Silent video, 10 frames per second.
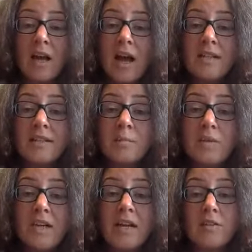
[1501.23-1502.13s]
and to
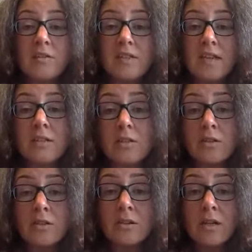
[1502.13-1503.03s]
be at your
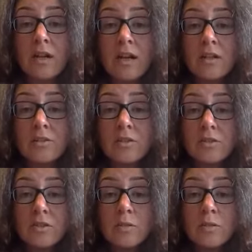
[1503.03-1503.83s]
center. So just